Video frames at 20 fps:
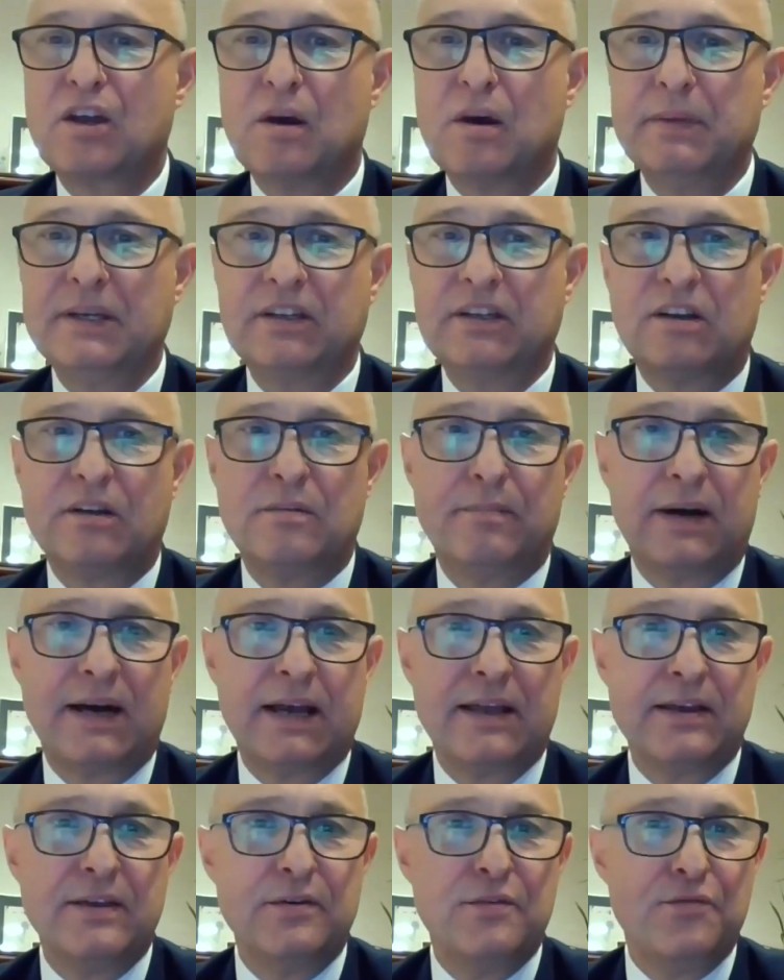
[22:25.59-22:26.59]
committed
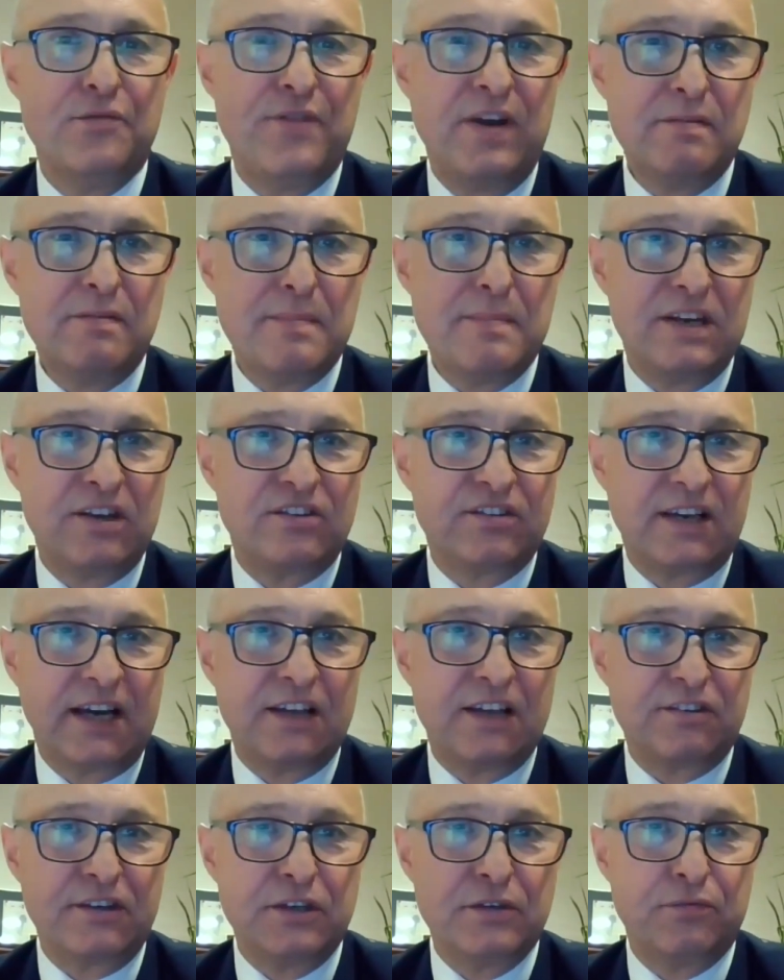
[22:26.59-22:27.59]
by very many
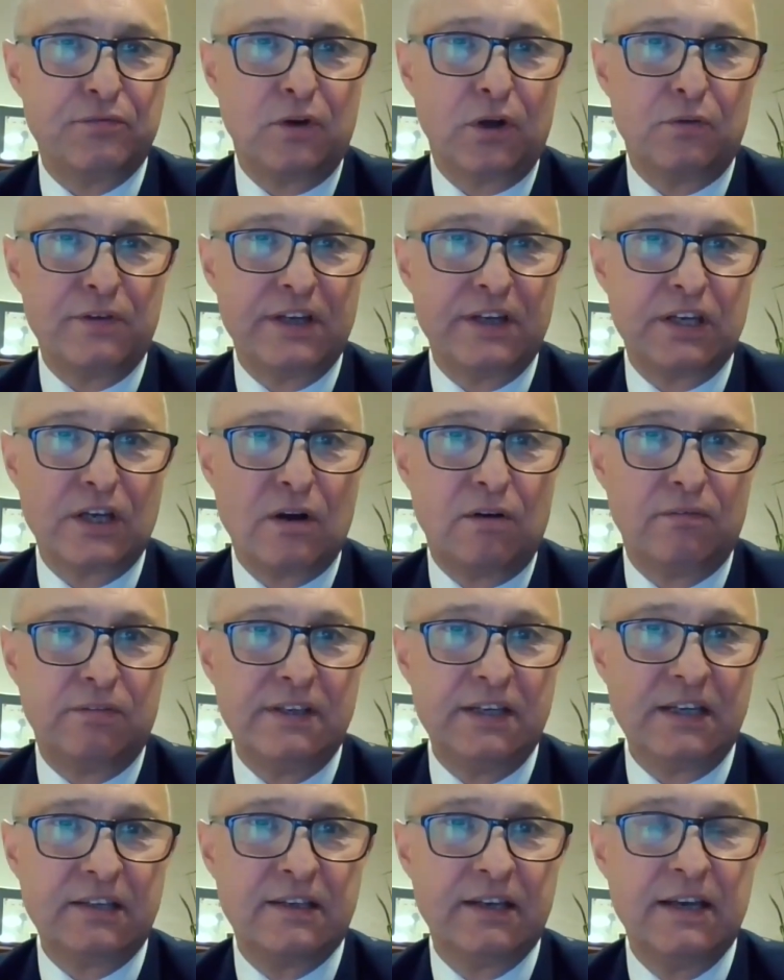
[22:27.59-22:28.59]
sides involved in the
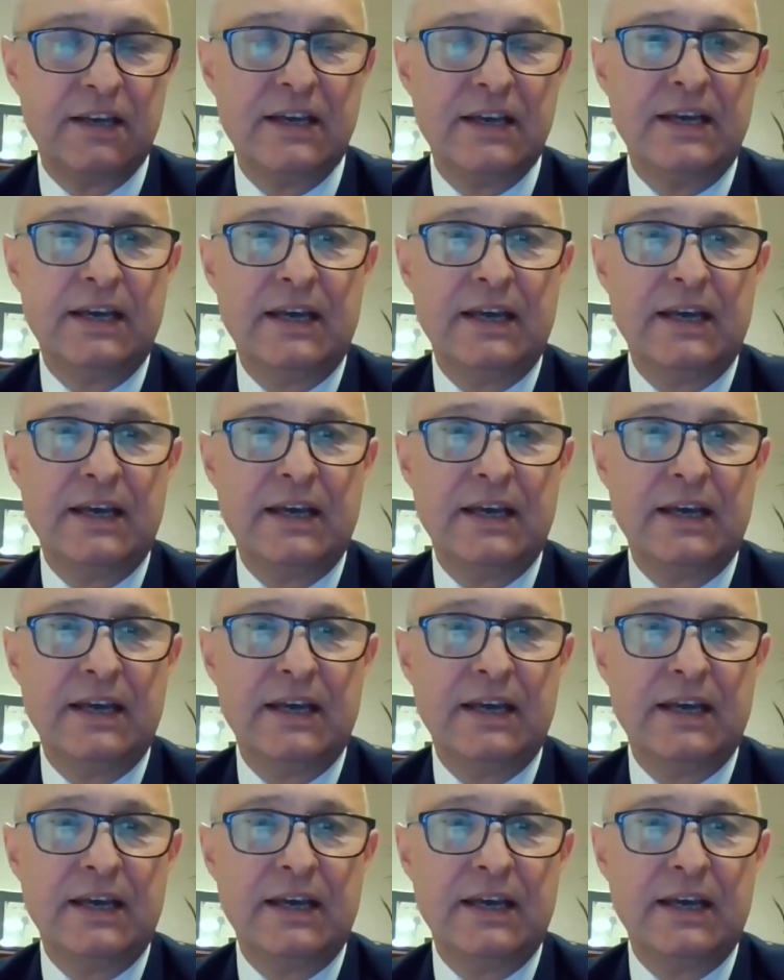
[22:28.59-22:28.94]
conflict,